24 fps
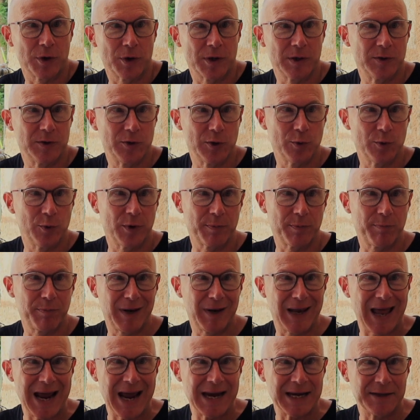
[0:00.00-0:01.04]
to do with
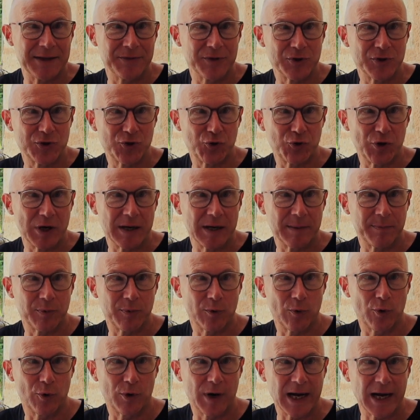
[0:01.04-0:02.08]
planning the trip
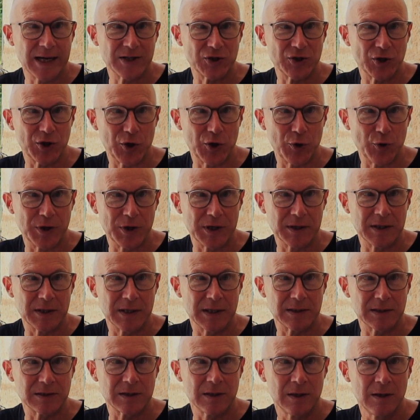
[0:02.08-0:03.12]
or executing
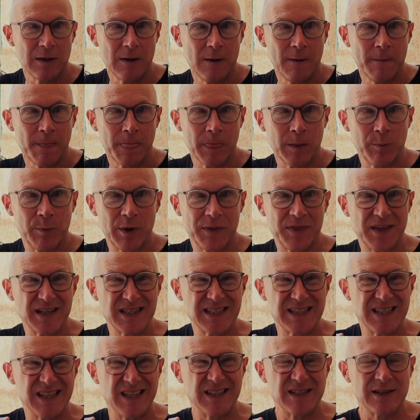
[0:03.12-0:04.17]
it. But
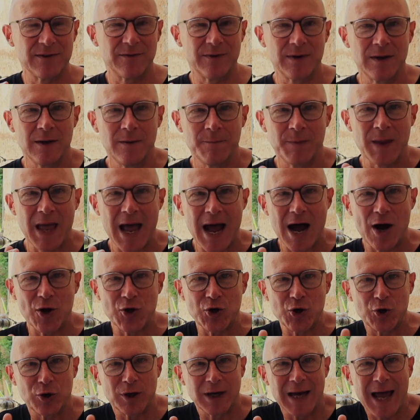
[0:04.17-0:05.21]
this sense of how
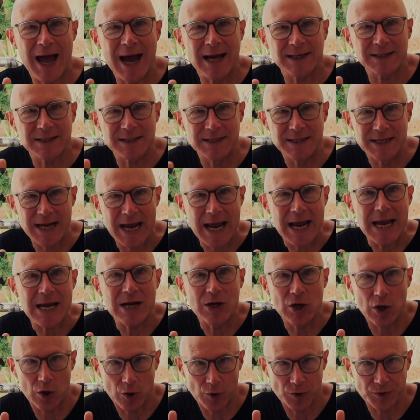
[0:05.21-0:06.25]
your last day
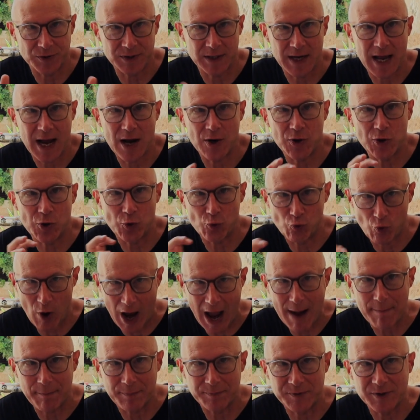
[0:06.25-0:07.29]
goes and how you
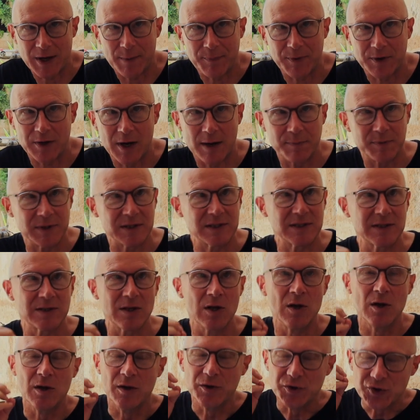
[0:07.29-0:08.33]
wrap something up is
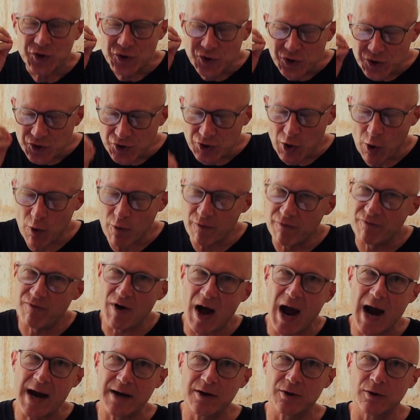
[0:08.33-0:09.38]
so
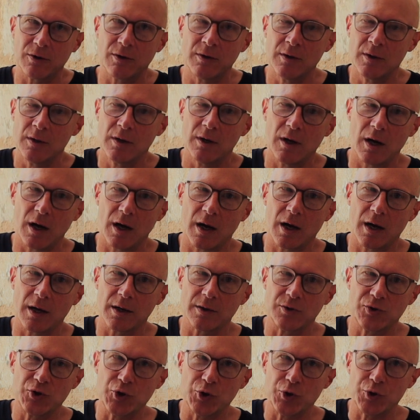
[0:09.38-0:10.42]
vital
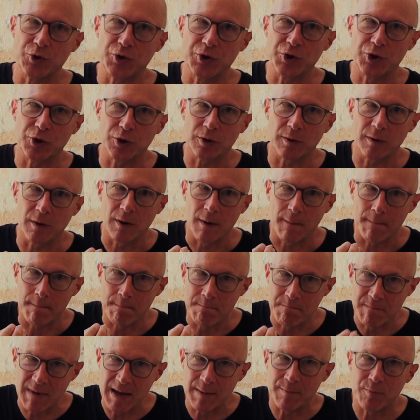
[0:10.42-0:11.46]
to your
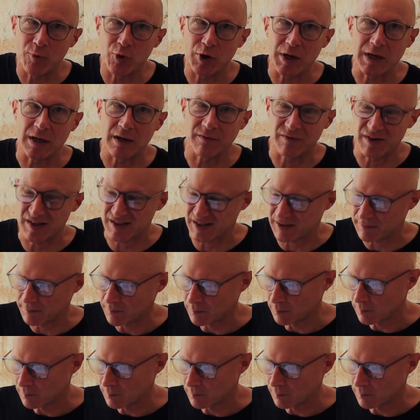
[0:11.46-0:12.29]
memory of it.